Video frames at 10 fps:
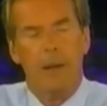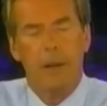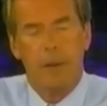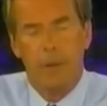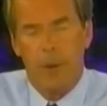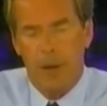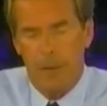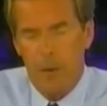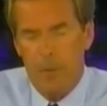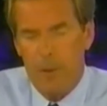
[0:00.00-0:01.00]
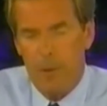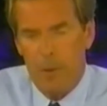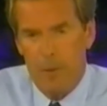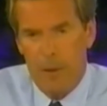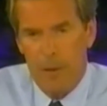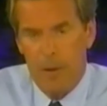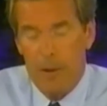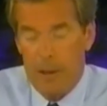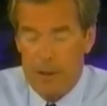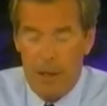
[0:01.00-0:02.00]
one of the few people we've ever,
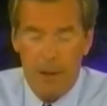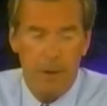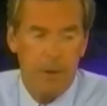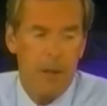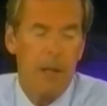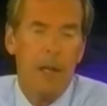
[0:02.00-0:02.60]
as I said, who's